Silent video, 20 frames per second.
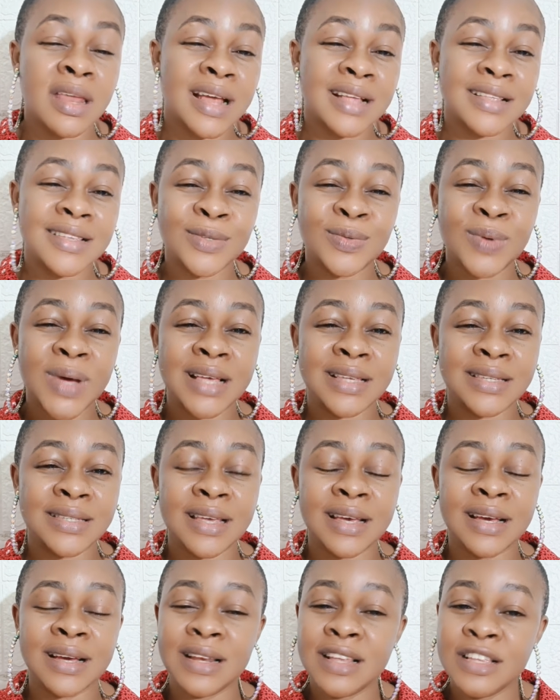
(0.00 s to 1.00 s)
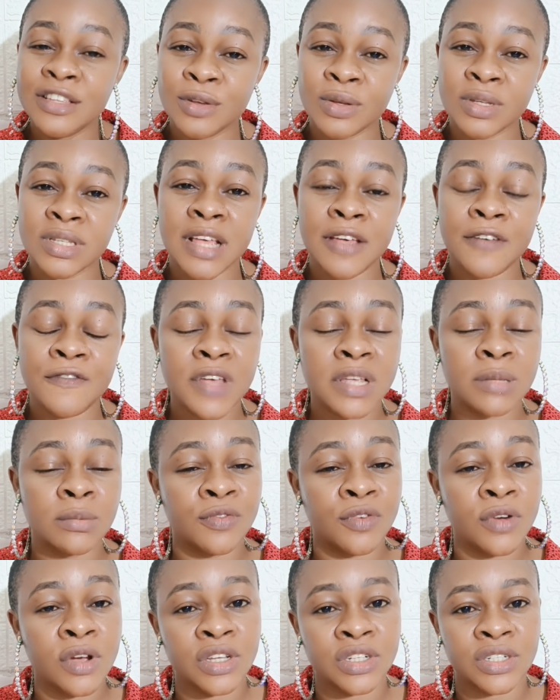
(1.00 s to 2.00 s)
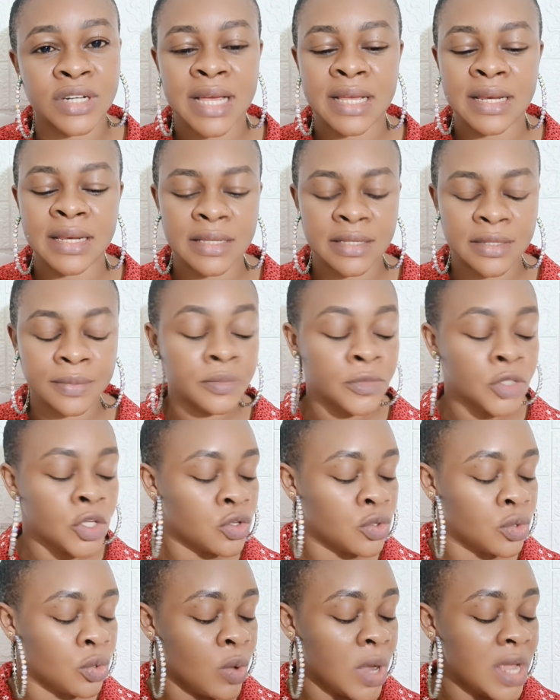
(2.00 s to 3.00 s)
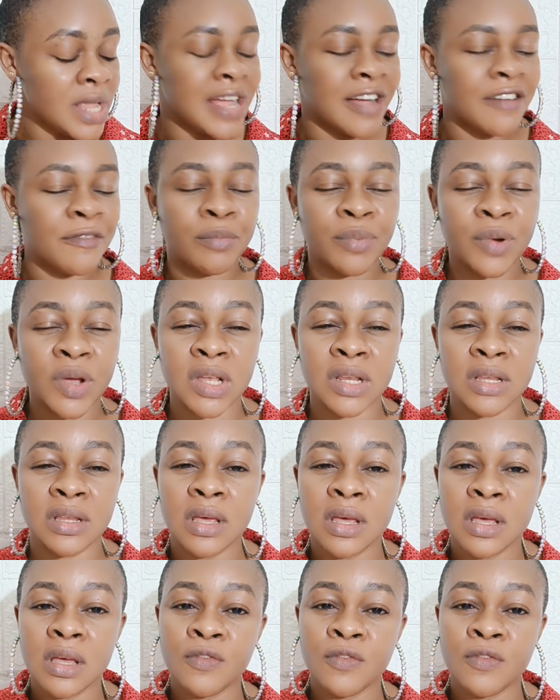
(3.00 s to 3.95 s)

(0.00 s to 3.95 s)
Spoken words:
That is why I say cleanse yourself first before you try this. So when you have prayed